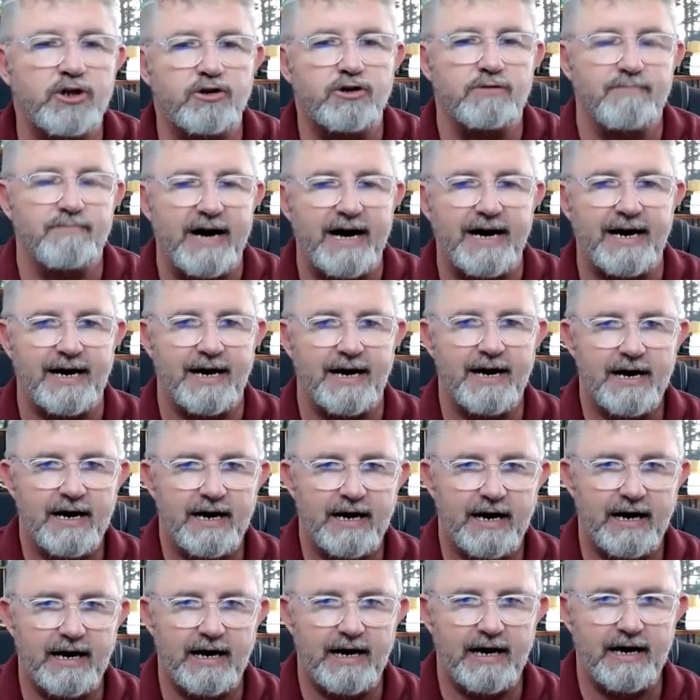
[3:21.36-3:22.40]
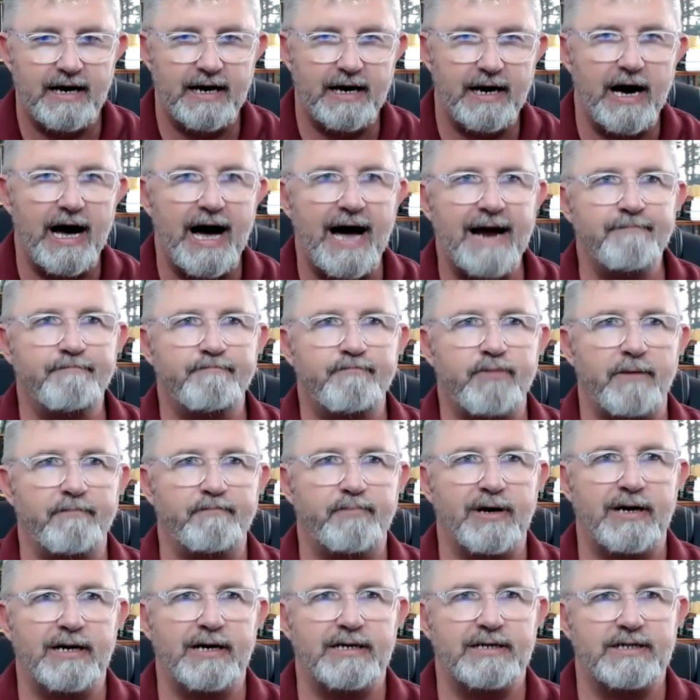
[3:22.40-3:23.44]
you to make uh,
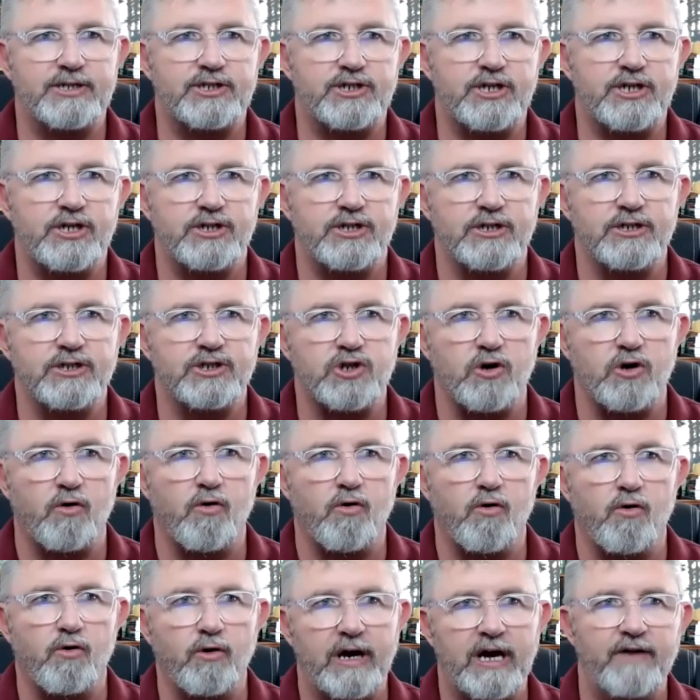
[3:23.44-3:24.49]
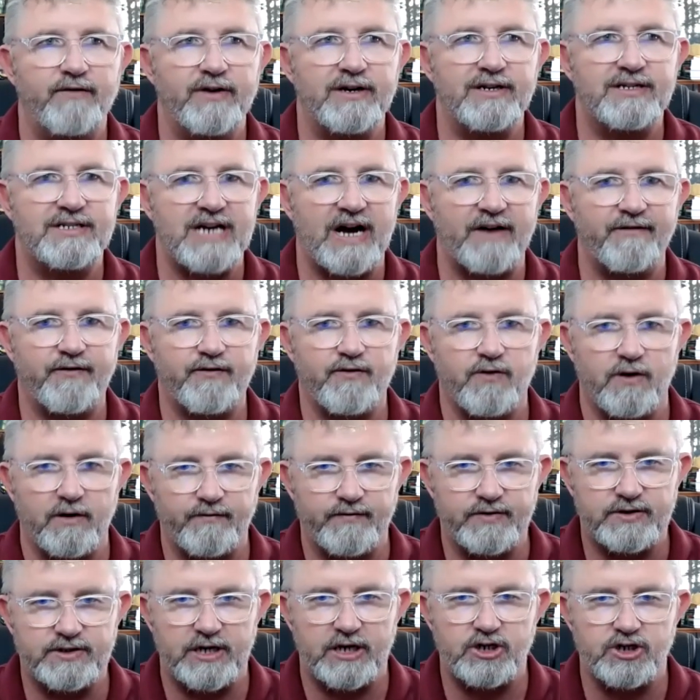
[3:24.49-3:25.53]
unpopular decisions or even tough
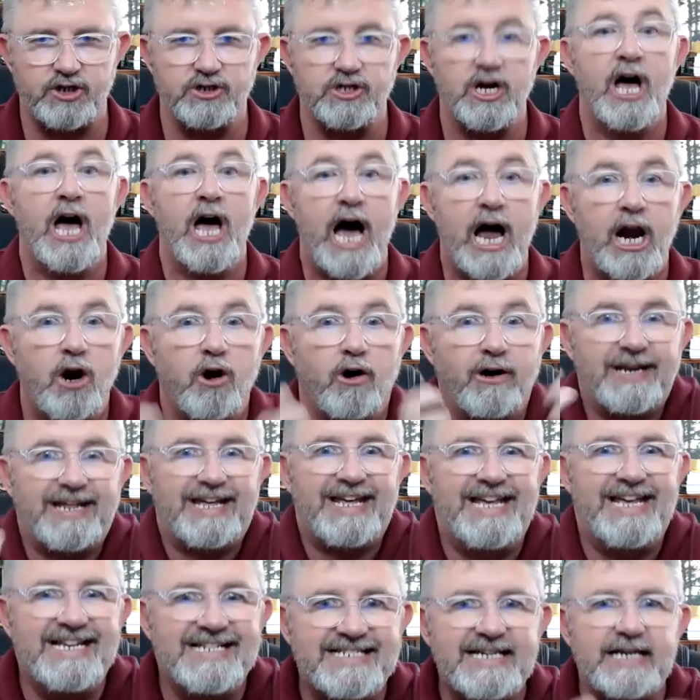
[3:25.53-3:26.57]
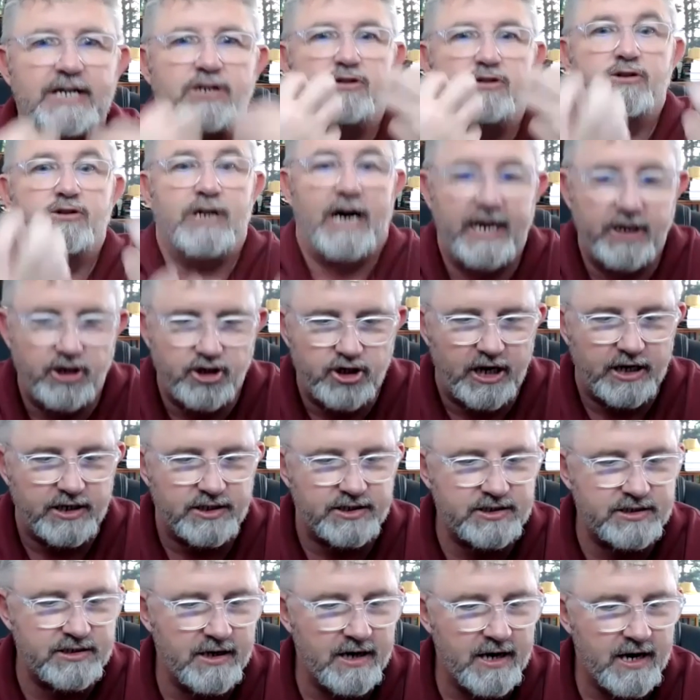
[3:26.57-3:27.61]
conversations a lot easier to
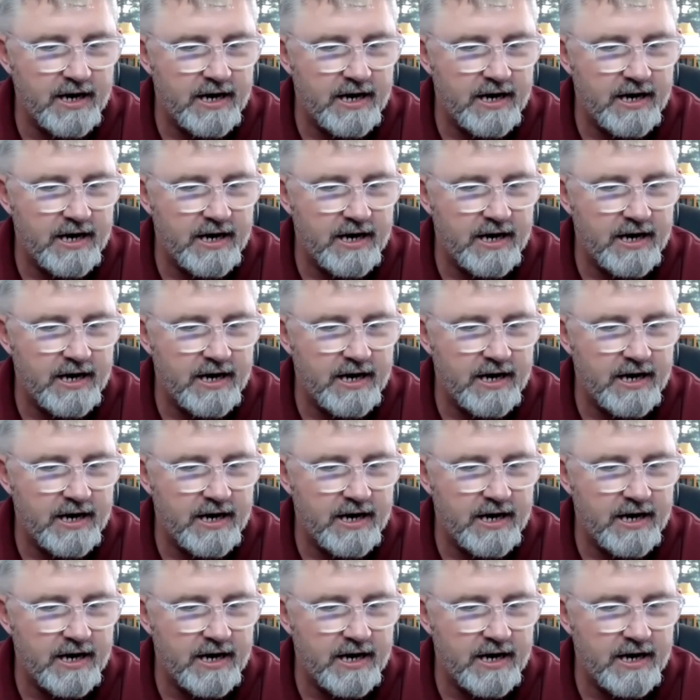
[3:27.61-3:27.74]
digest.